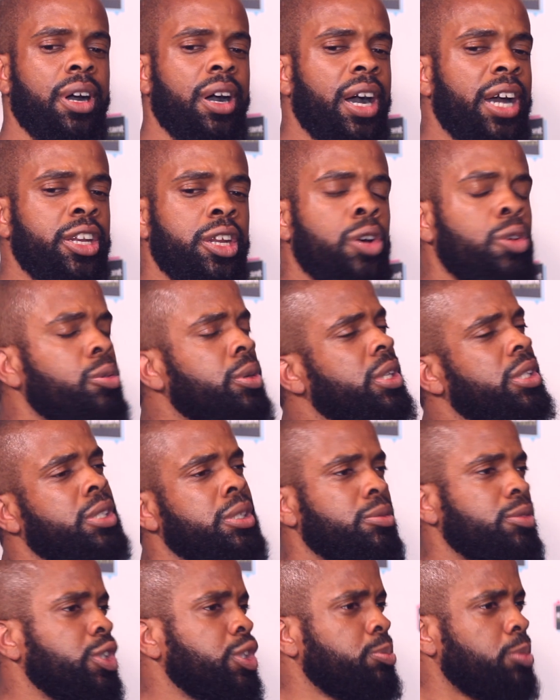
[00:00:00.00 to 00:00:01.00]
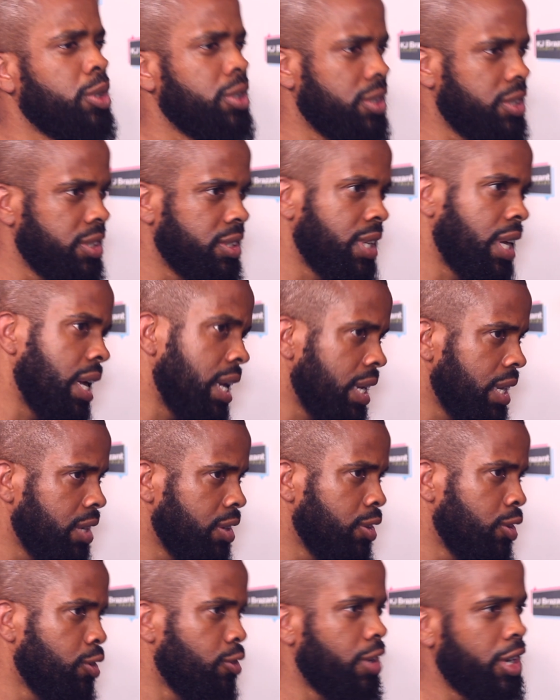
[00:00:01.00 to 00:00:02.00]
I don't need to respond to that,
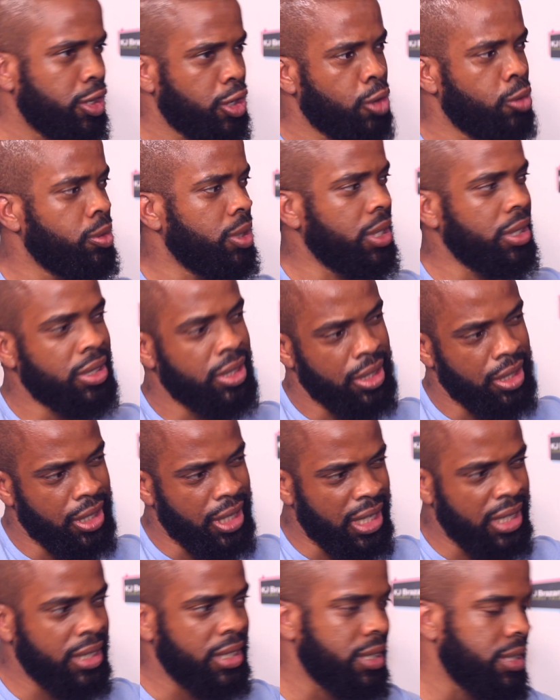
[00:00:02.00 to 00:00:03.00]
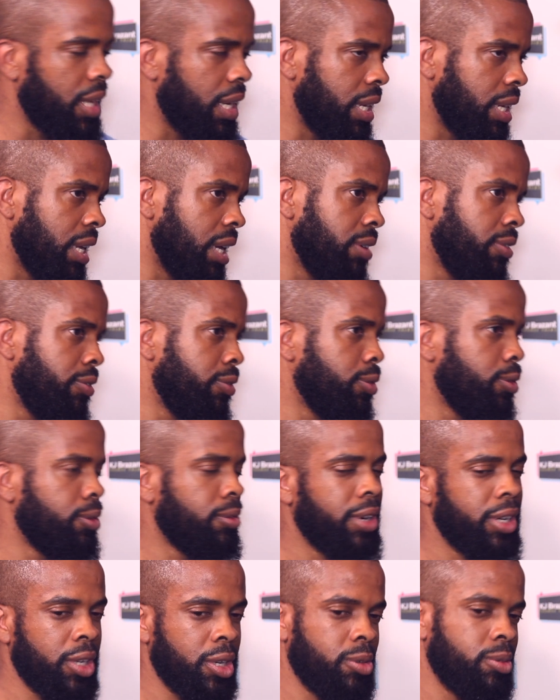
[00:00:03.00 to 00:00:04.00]
or I don't need to entertain that thought,
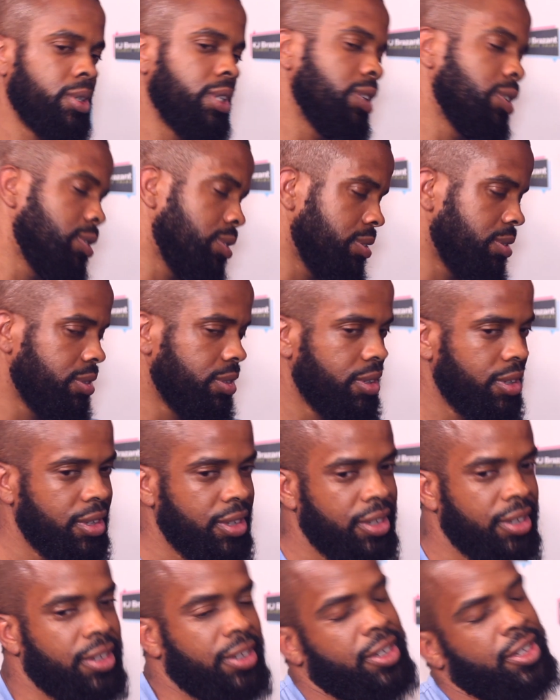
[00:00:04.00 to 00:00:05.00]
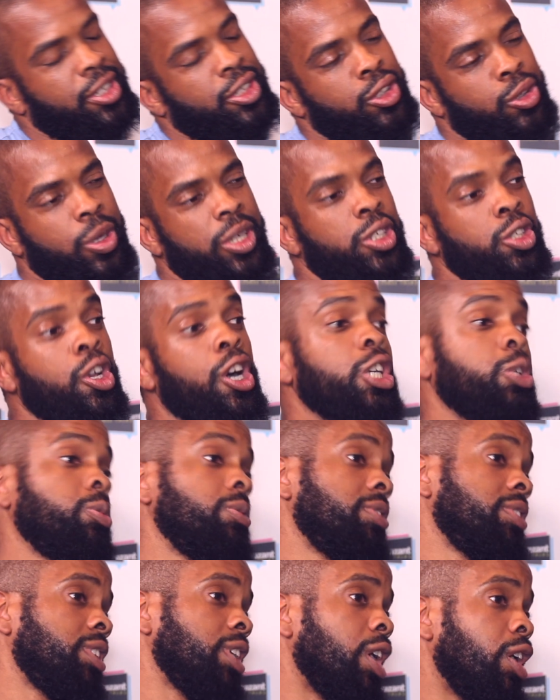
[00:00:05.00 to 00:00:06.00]
or I don't need to." So it starts
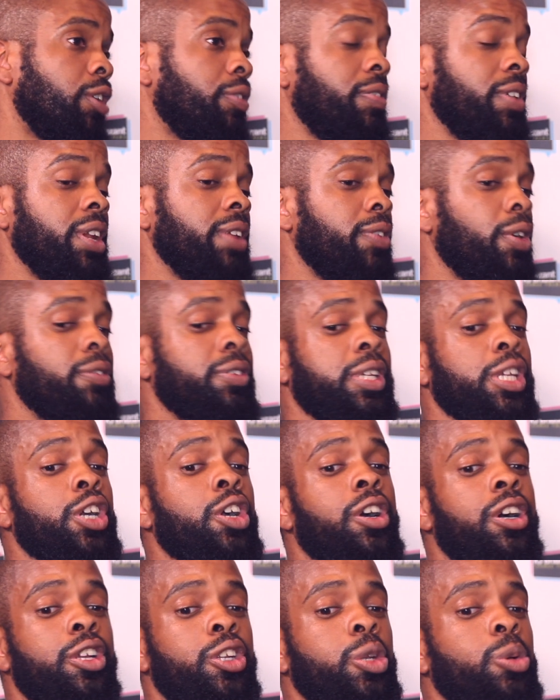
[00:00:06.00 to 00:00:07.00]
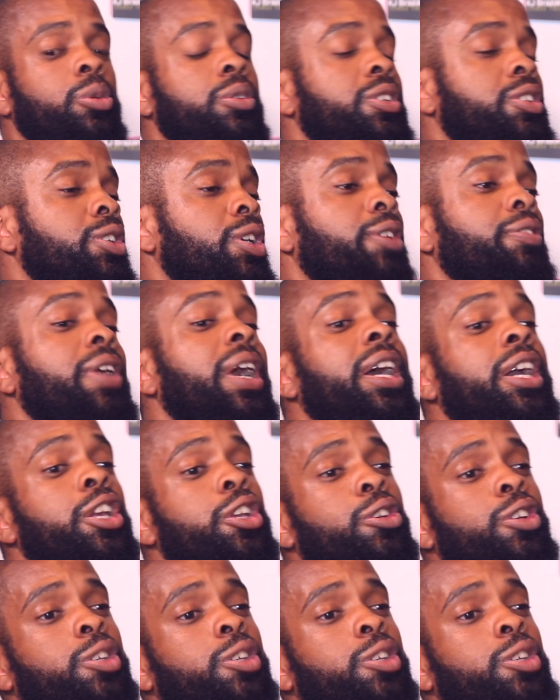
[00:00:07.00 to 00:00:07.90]
with self, and if obviously you can't do it yourself, how can you